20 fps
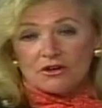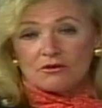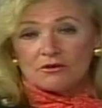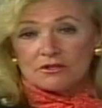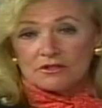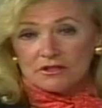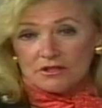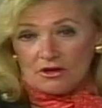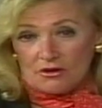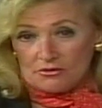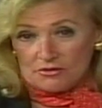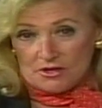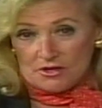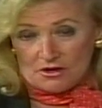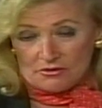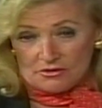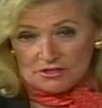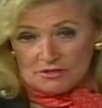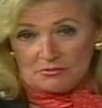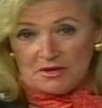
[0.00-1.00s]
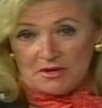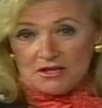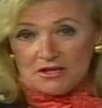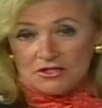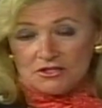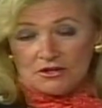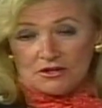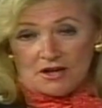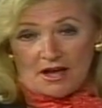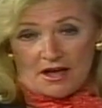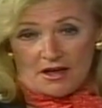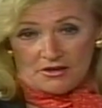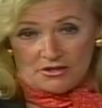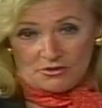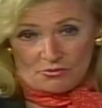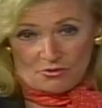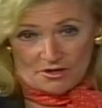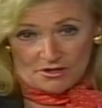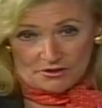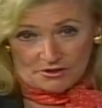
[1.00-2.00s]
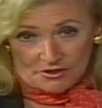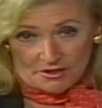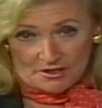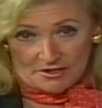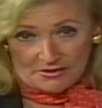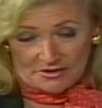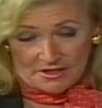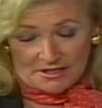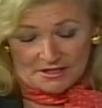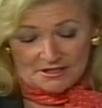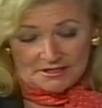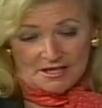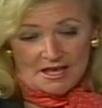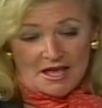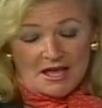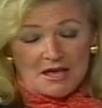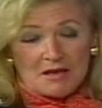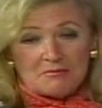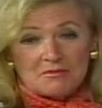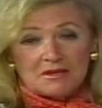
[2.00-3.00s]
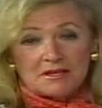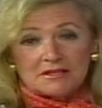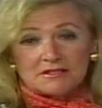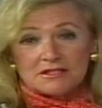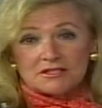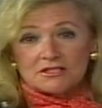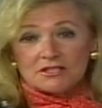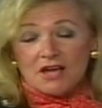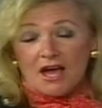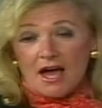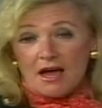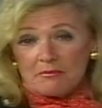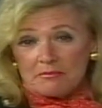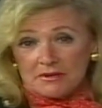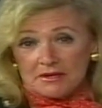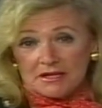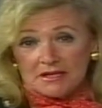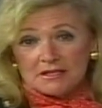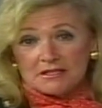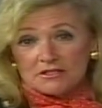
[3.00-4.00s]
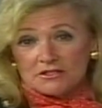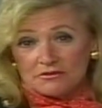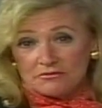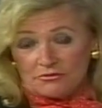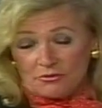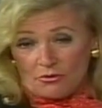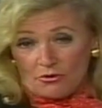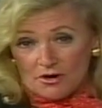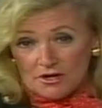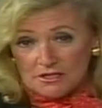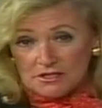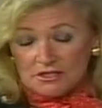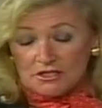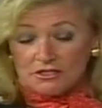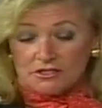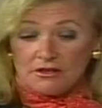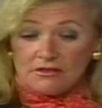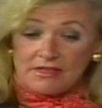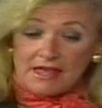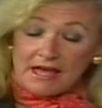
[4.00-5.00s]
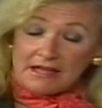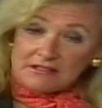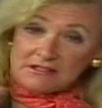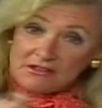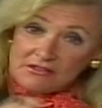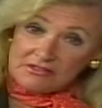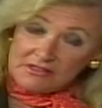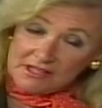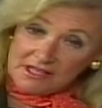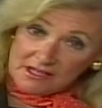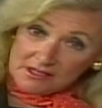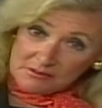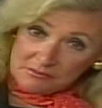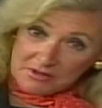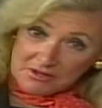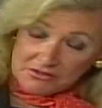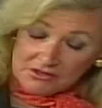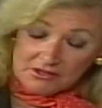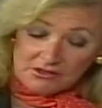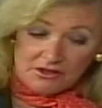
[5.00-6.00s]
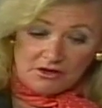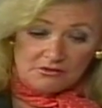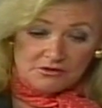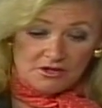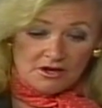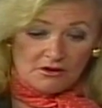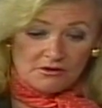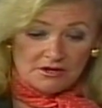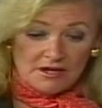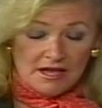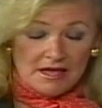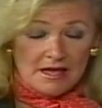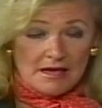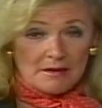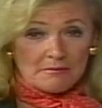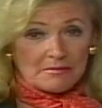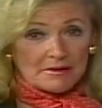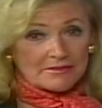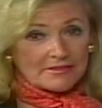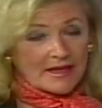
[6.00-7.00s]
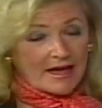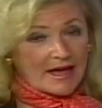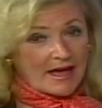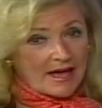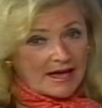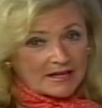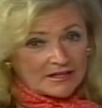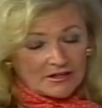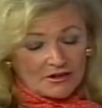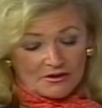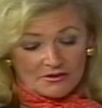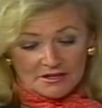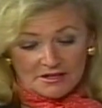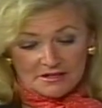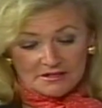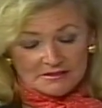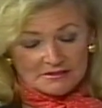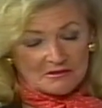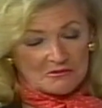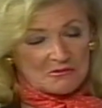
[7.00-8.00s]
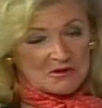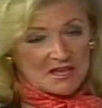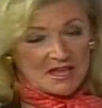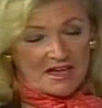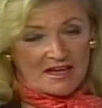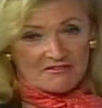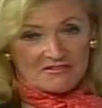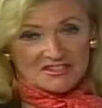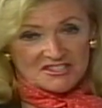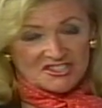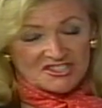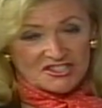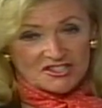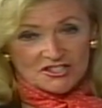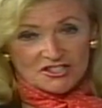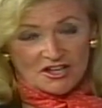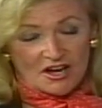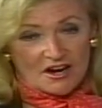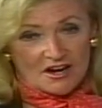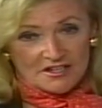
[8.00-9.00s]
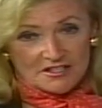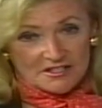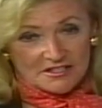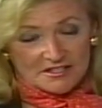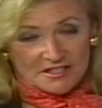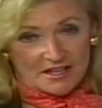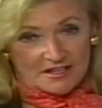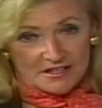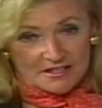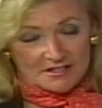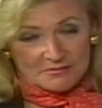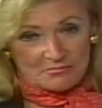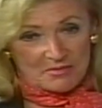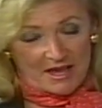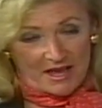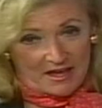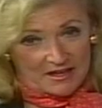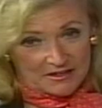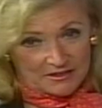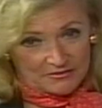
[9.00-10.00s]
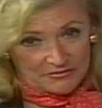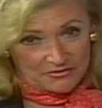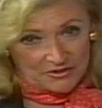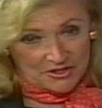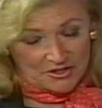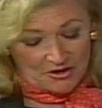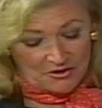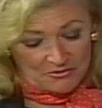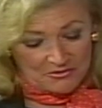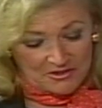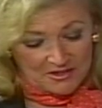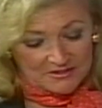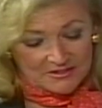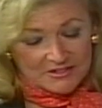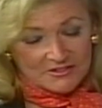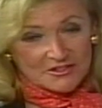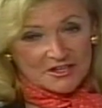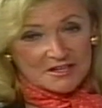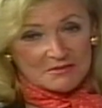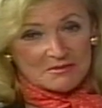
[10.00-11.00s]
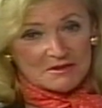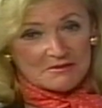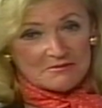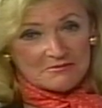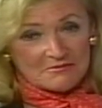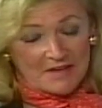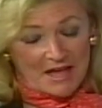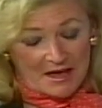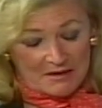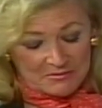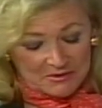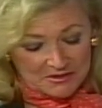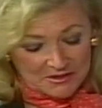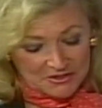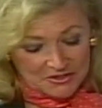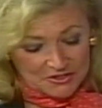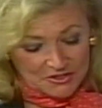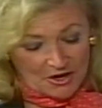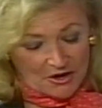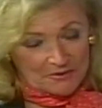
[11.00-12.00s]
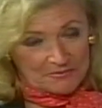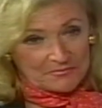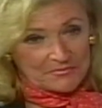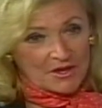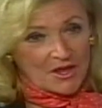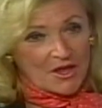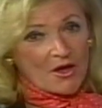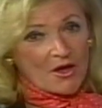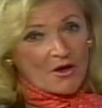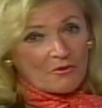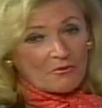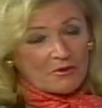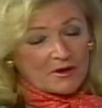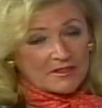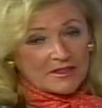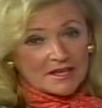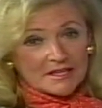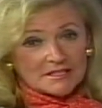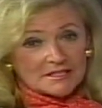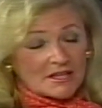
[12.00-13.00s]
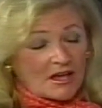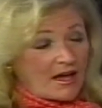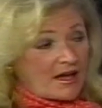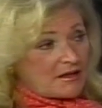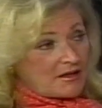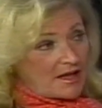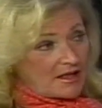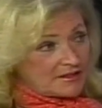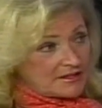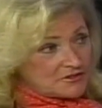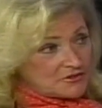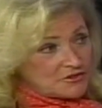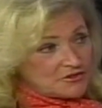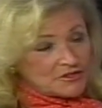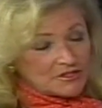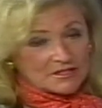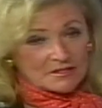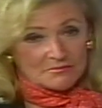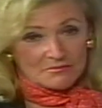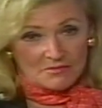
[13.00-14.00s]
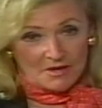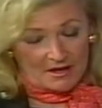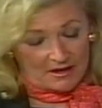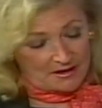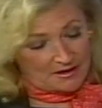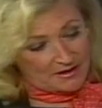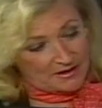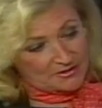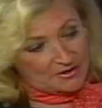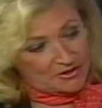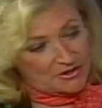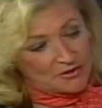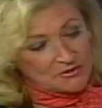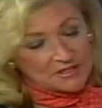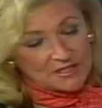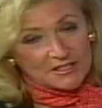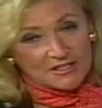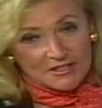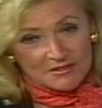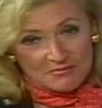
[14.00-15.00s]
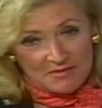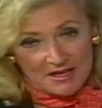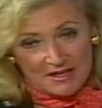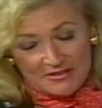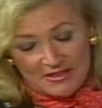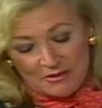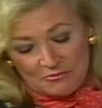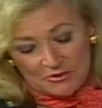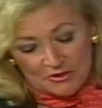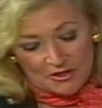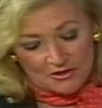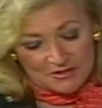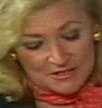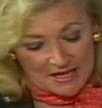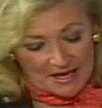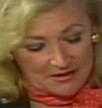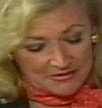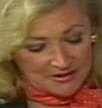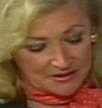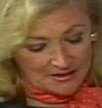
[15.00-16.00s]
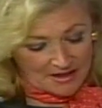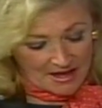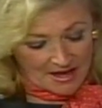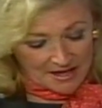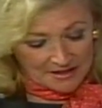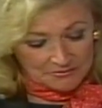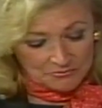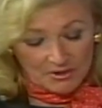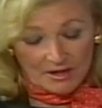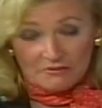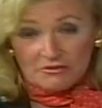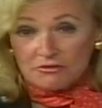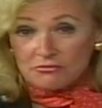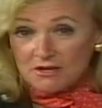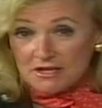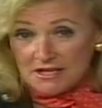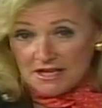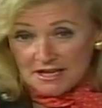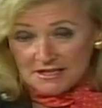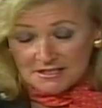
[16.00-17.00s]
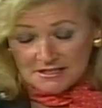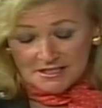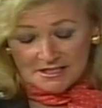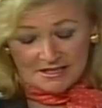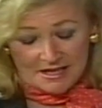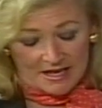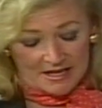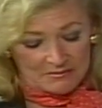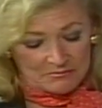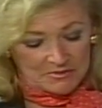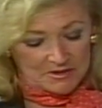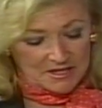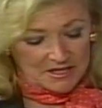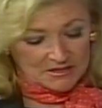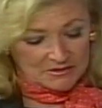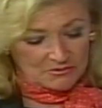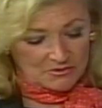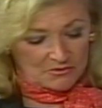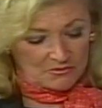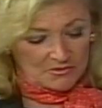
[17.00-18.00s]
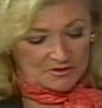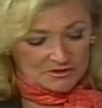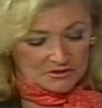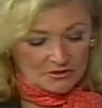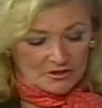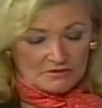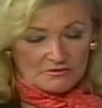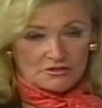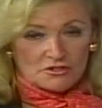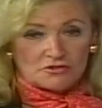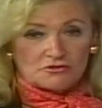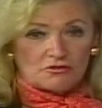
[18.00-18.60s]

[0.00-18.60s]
or a low note, depending on how you want to look at this. Because the topic is divorce, so that's a little bit the low note. But the high note is we have a star-studded panel for you. This is going to be a fabulous show. With us, I'll introduce them closest to me, and then we'll go down the line. We have three guests tonight because it's sort of